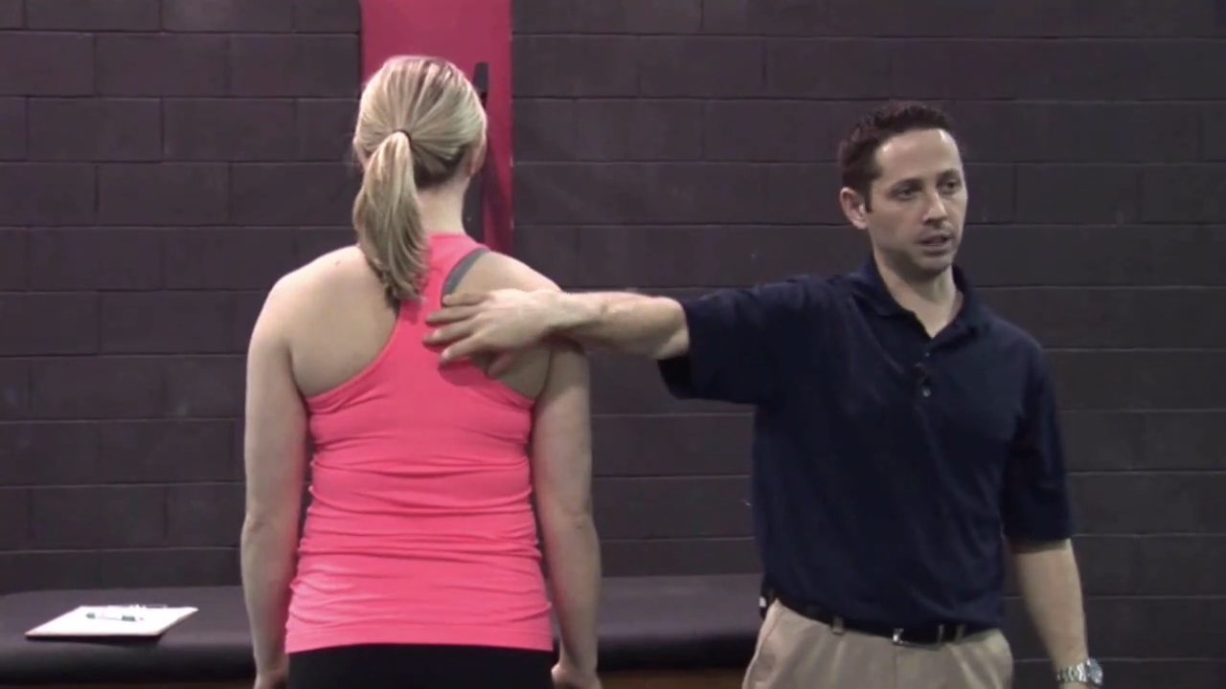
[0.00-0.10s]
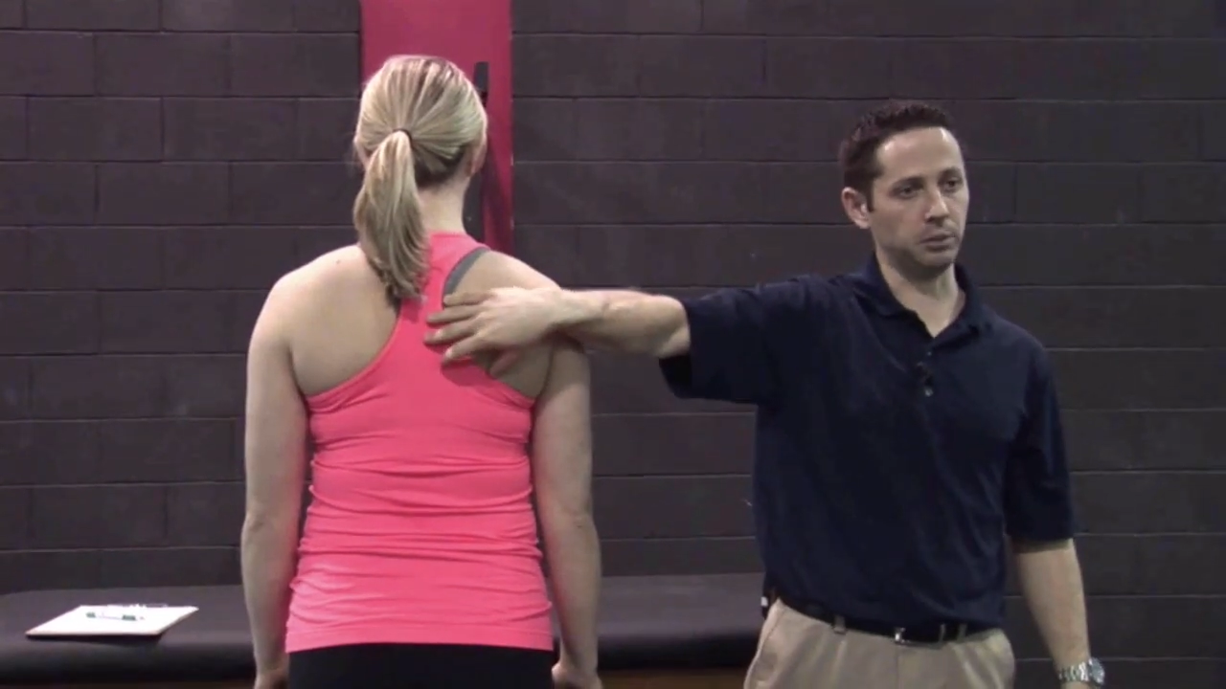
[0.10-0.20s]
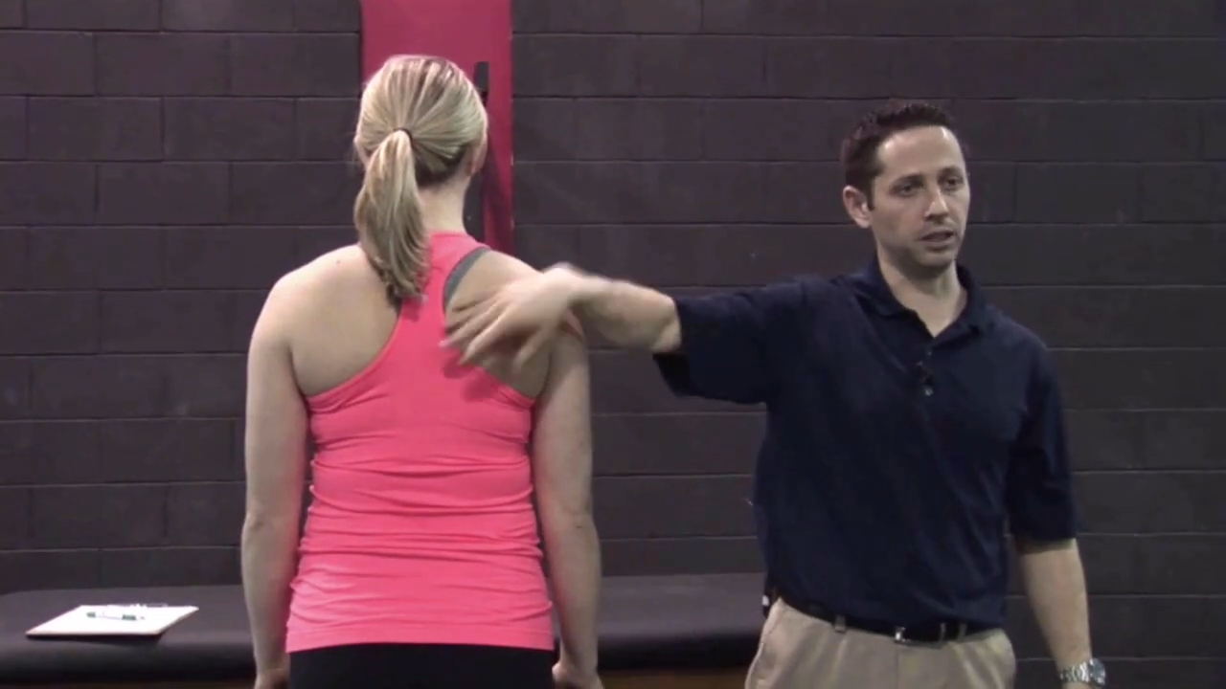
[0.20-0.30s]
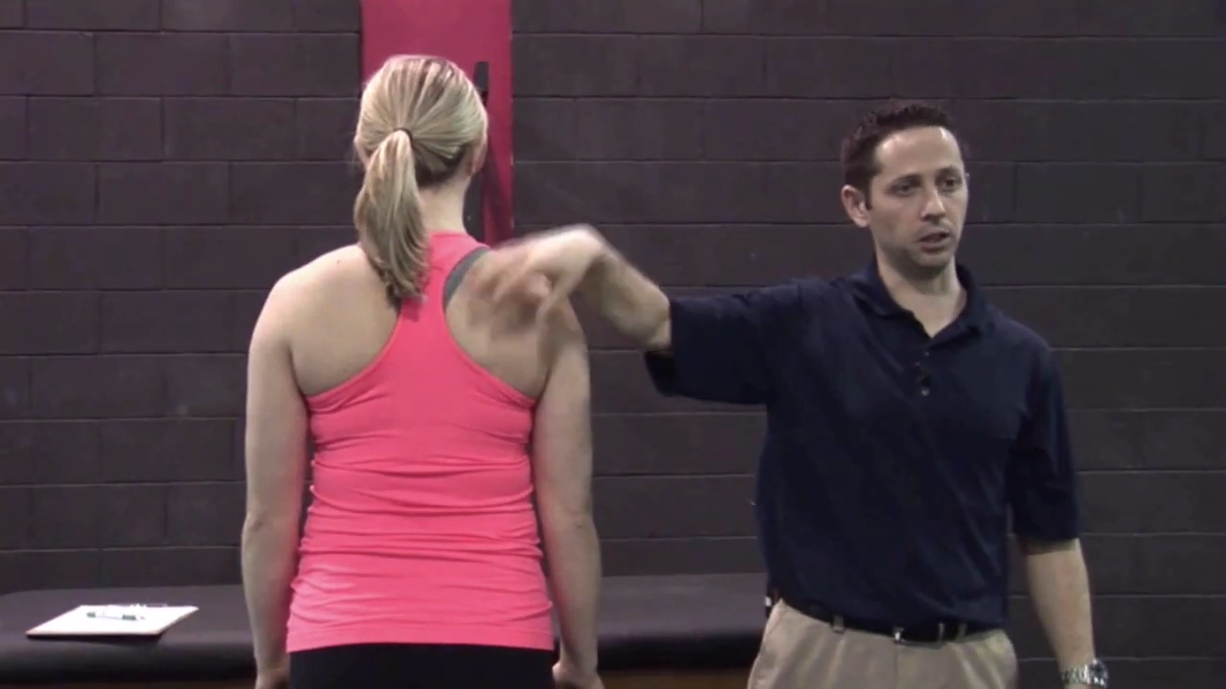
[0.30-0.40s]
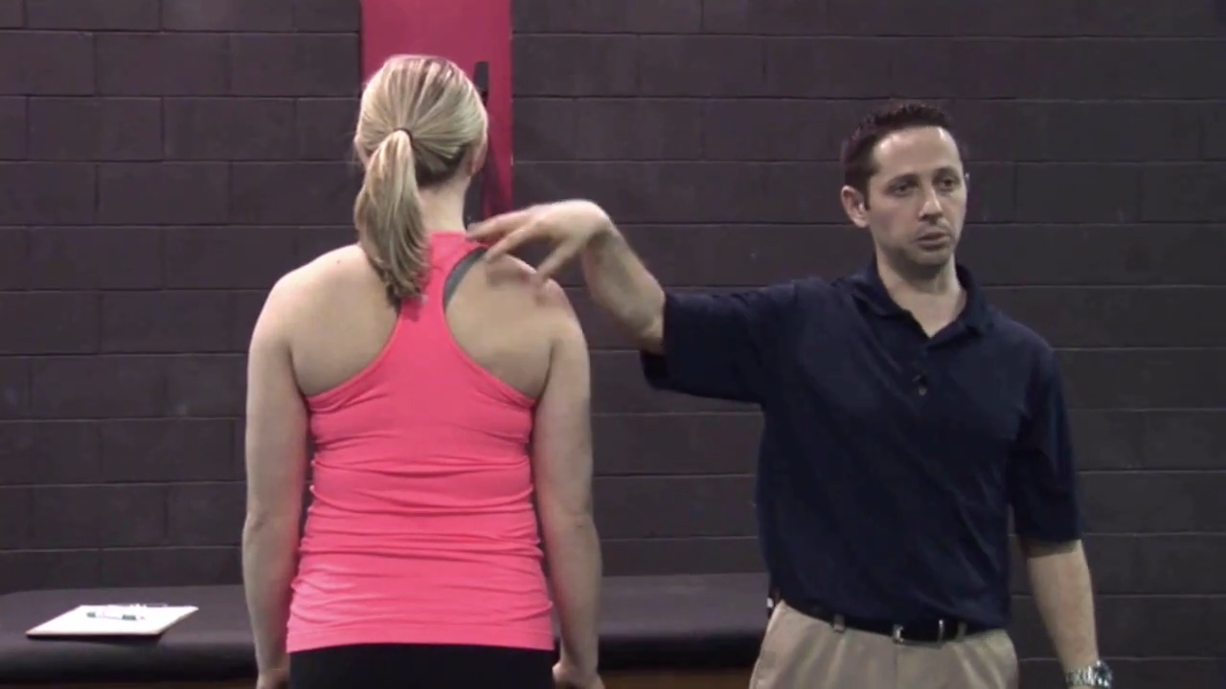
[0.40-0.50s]
to
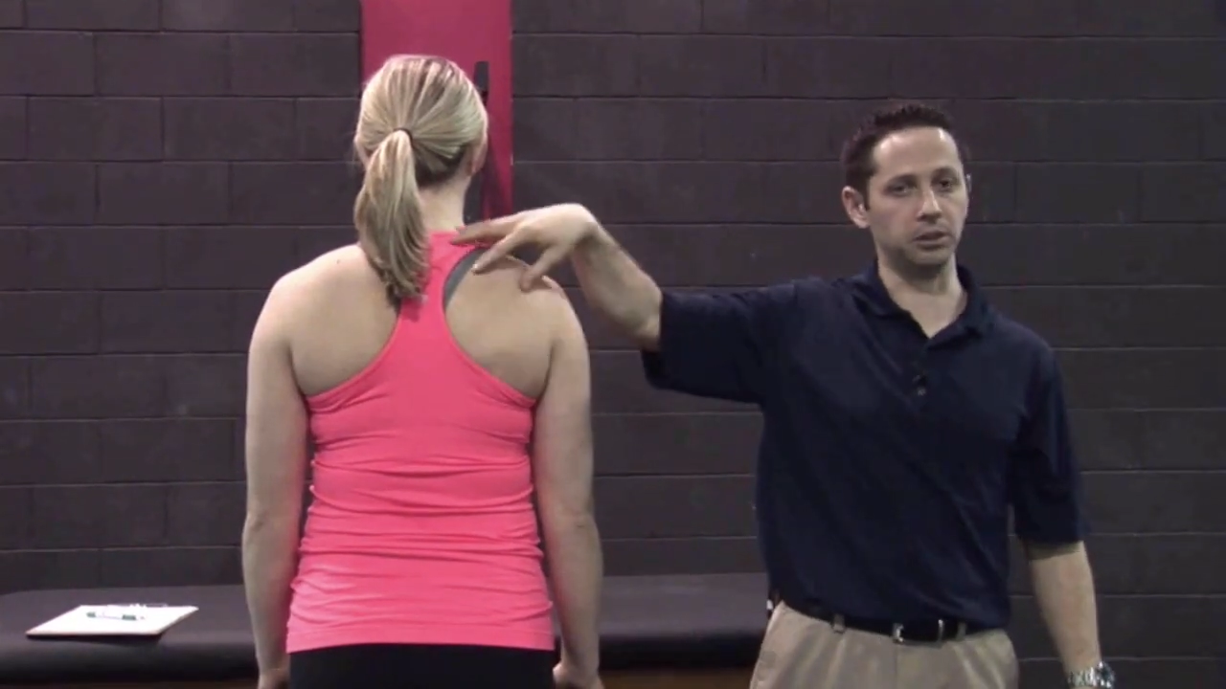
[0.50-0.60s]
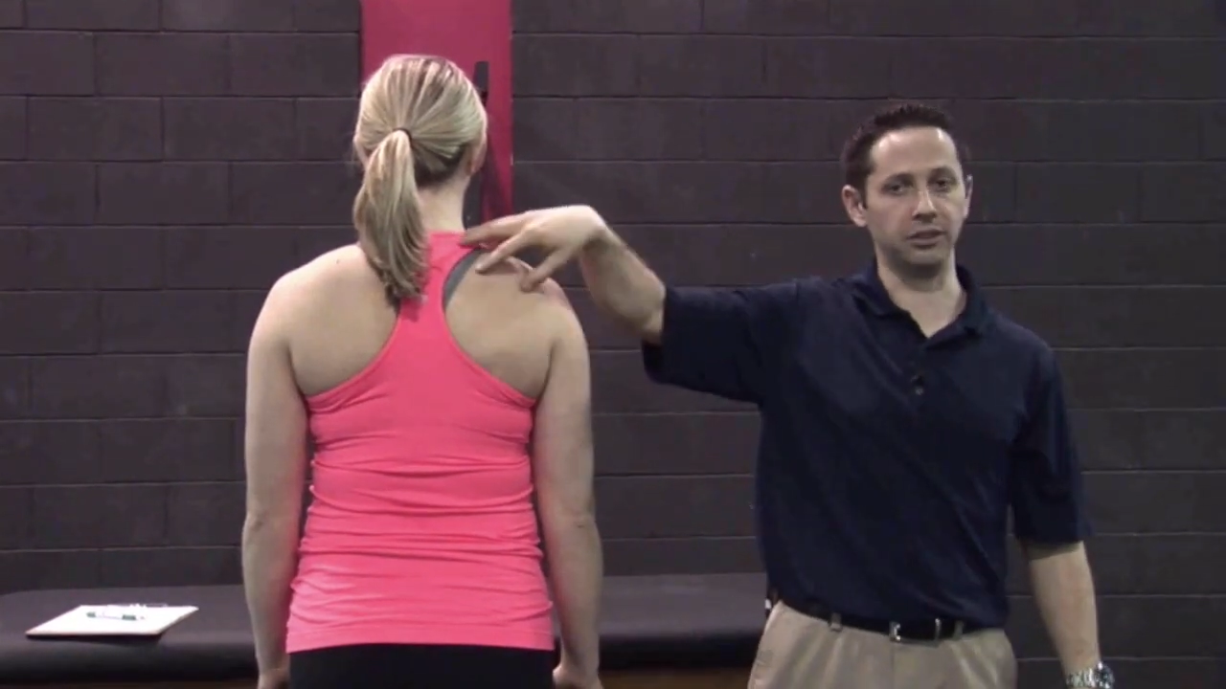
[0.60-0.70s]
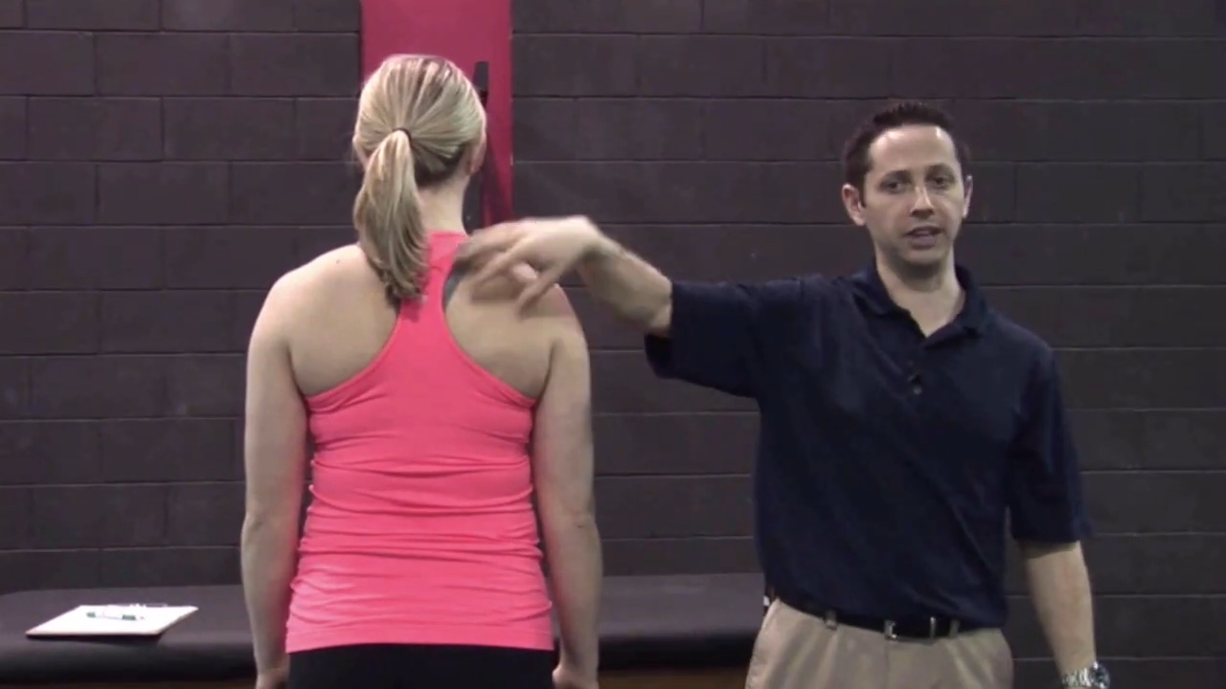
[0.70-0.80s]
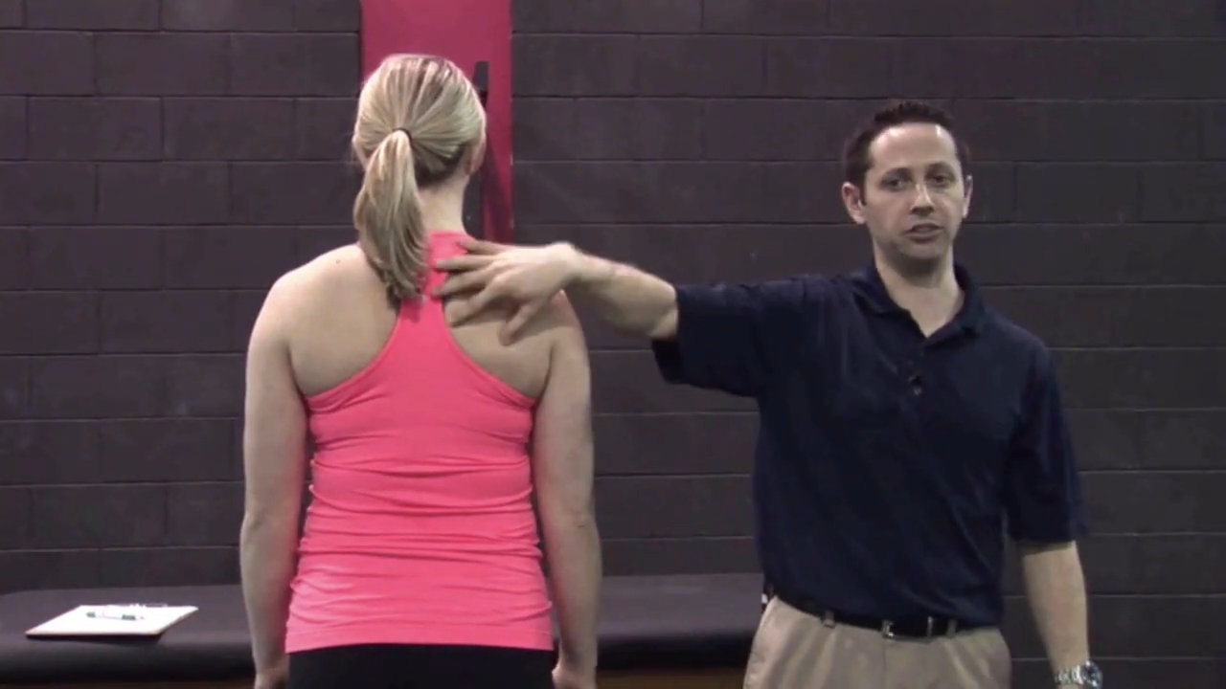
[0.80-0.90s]
be a little bit of an